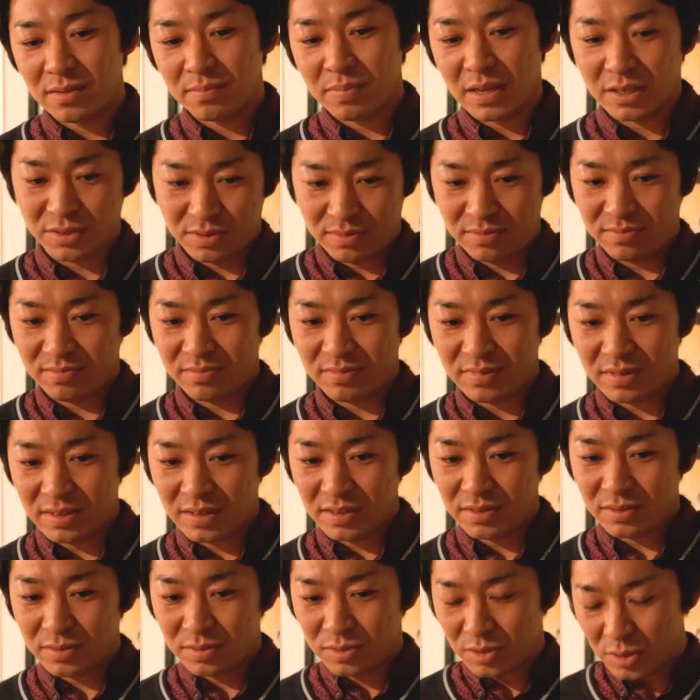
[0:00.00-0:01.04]
But
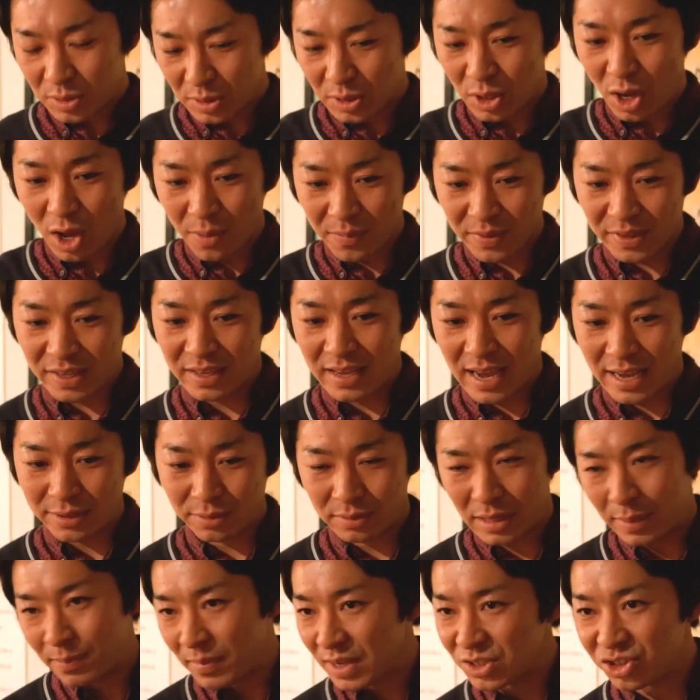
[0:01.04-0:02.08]
to the comedy, I
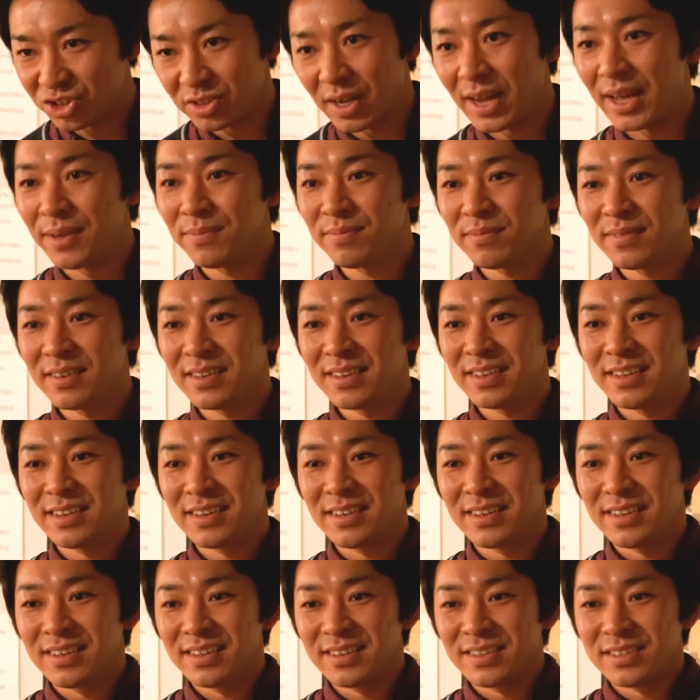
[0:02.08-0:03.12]
don't have much time.
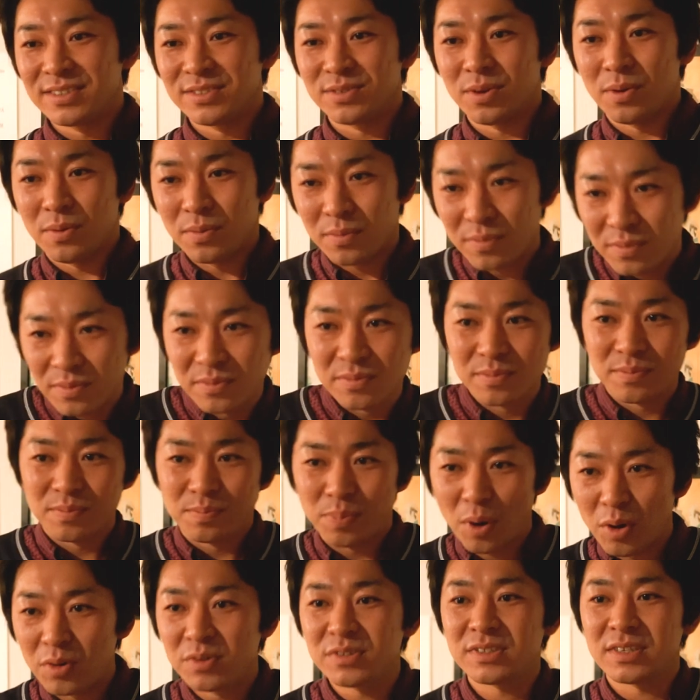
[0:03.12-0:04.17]
So.
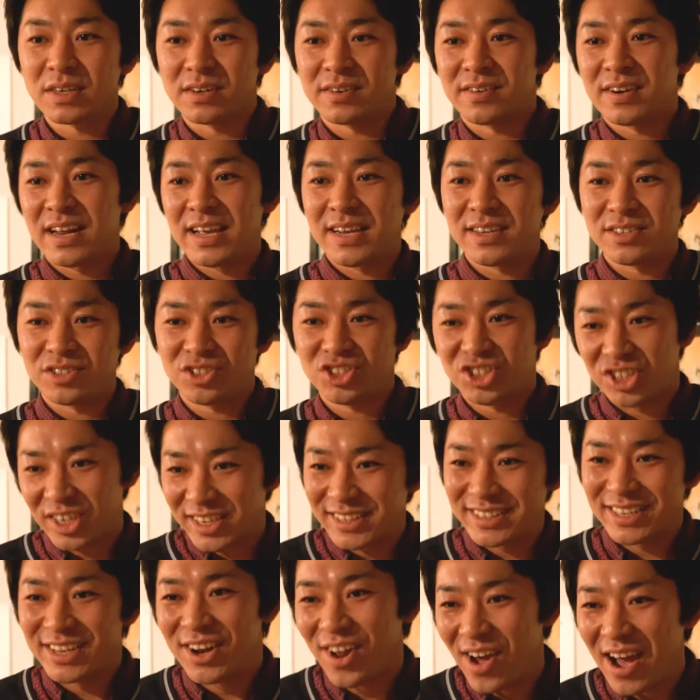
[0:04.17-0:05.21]
Both are like a
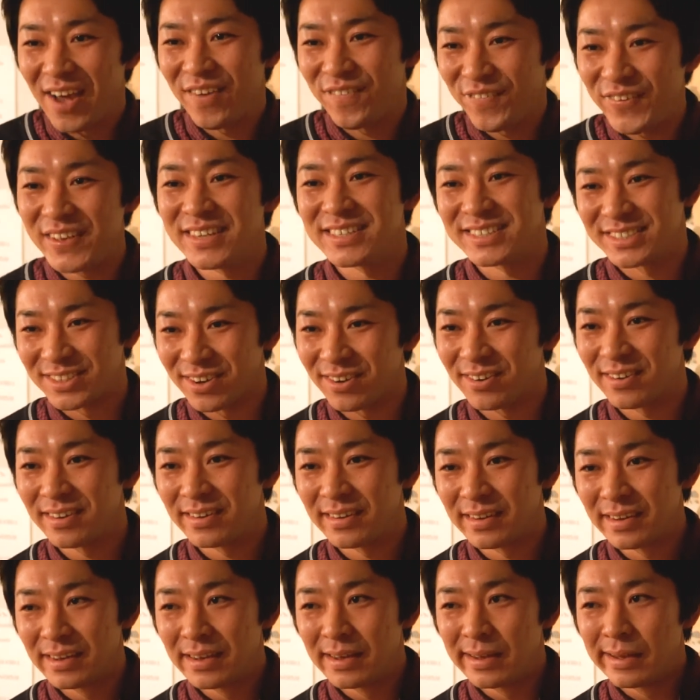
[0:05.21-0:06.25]
shit,
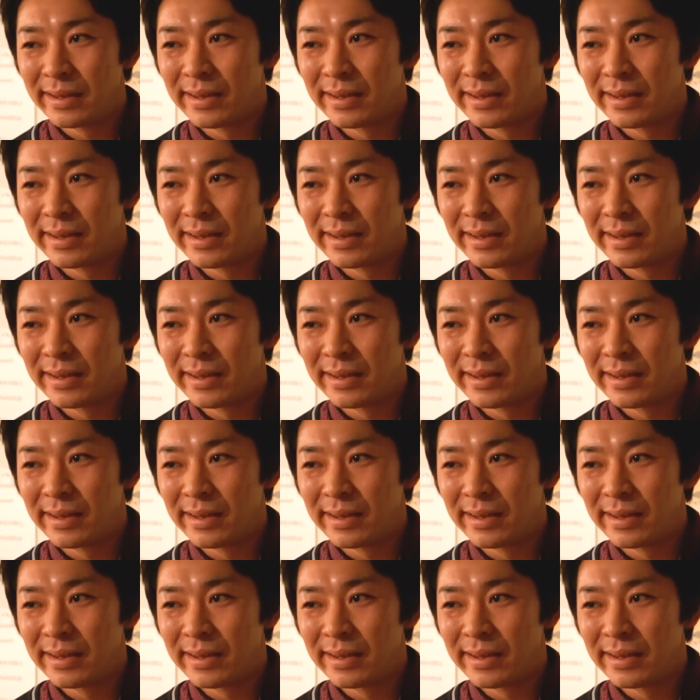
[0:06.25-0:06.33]
right?